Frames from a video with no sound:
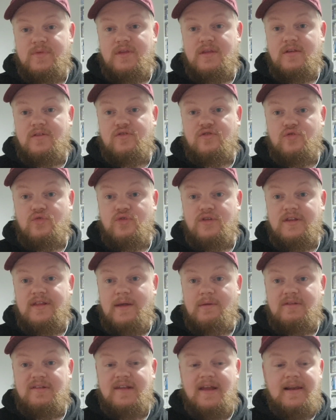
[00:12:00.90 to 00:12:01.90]
saw that
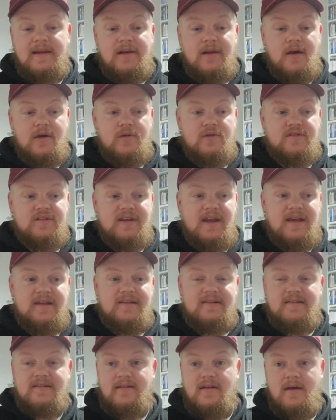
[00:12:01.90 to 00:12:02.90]
they were selling loads and
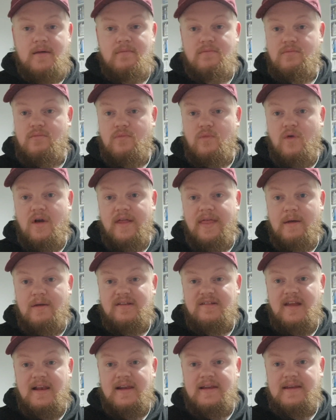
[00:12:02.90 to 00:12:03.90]
asked why they were
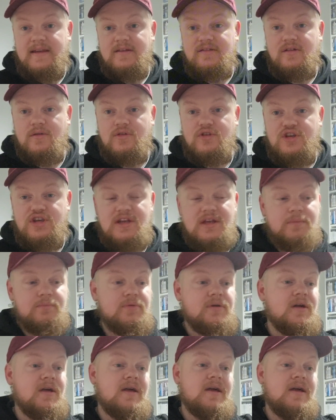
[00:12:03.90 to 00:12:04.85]
selling it so cheap,